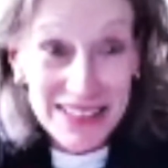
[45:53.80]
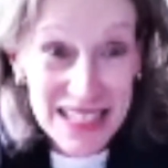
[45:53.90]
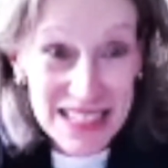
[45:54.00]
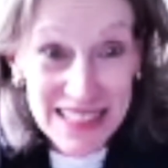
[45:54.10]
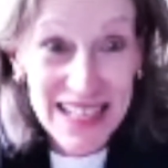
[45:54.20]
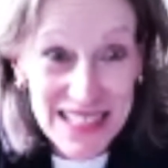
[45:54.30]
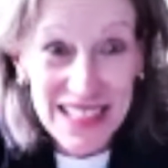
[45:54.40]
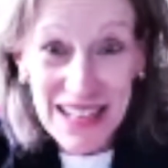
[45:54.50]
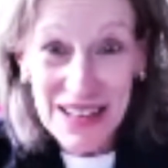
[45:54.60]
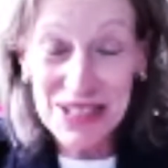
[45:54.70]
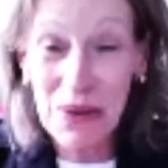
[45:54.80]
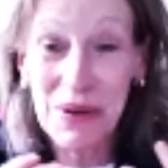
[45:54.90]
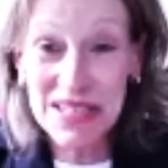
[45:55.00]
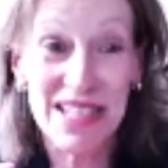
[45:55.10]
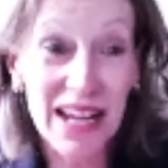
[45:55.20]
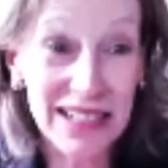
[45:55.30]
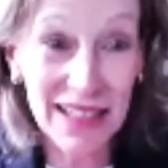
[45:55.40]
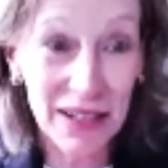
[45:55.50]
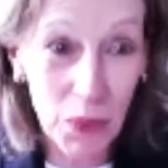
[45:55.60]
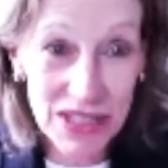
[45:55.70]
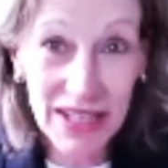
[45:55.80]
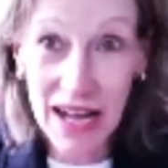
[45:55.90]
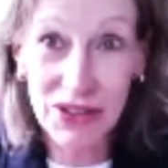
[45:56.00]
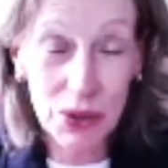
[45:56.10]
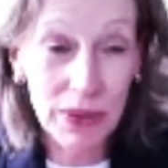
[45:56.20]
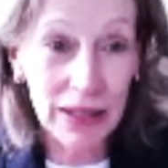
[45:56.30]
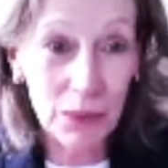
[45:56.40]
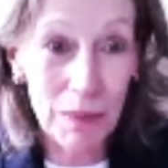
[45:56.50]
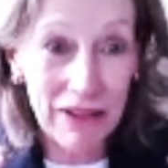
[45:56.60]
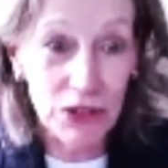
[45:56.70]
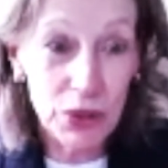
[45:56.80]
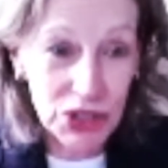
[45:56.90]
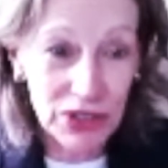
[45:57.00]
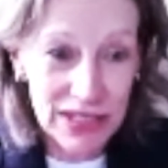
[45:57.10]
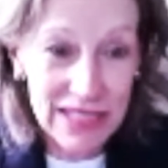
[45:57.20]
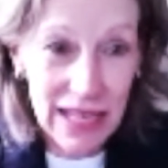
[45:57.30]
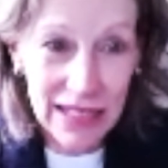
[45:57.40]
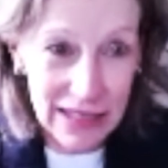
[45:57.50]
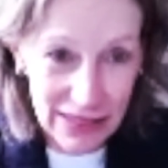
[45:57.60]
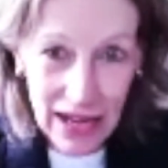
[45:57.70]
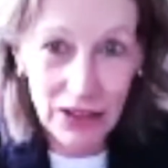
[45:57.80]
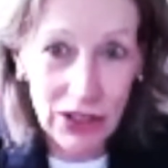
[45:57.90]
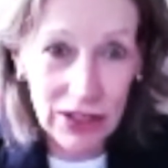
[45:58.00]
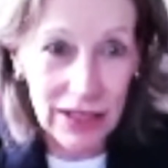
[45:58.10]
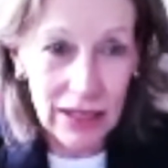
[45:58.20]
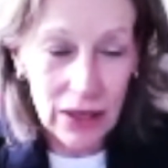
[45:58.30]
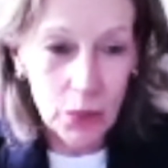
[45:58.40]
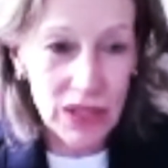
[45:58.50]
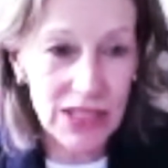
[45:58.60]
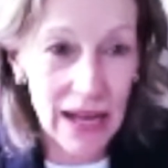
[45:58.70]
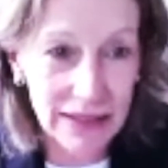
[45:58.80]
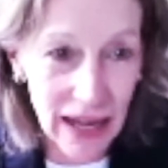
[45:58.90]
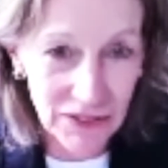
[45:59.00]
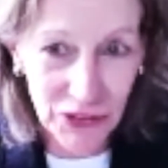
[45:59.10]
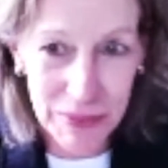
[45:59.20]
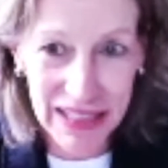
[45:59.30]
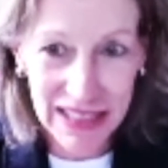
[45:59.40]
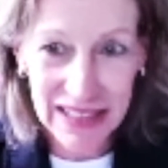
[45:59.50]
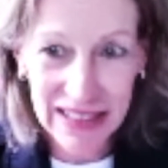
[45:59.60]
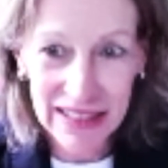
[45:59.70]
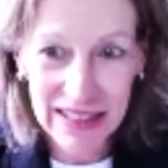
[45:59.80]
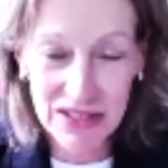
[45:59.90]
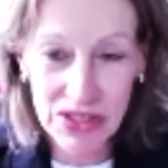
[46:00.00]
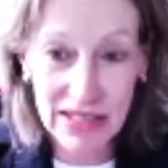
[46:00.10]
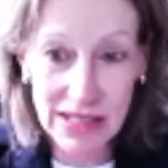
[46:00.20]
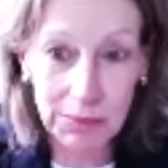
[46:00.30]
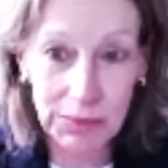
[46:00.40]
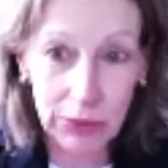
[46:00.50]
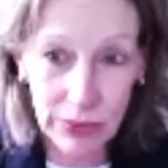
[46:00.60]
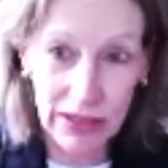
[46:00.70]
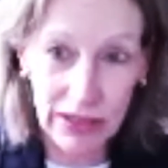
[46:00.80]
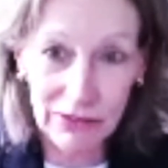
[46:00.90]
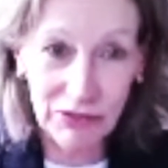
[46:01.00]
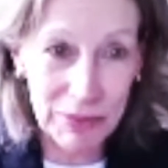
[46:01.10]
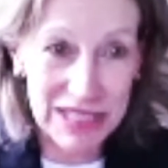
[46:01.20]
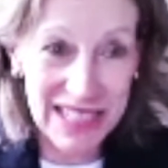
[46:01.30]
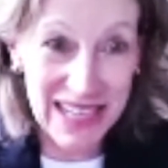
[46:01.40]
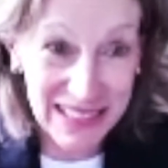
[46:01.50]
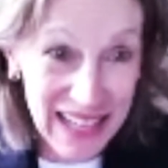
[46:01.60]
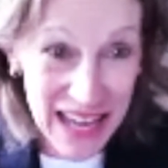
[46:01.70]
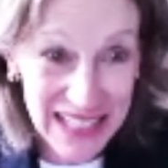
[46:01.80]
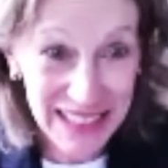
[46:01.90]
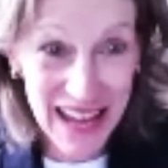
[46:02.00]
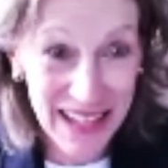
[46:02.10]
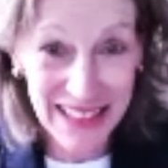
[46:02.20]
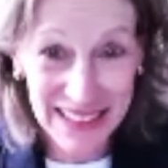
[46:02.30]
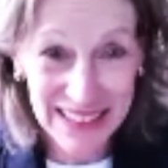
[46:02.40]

yes, yes. It's so exciting. Like, what's God doing? My future. It's like mm. that good. What's God got for me? God's got something really good for me today. Yay, yay.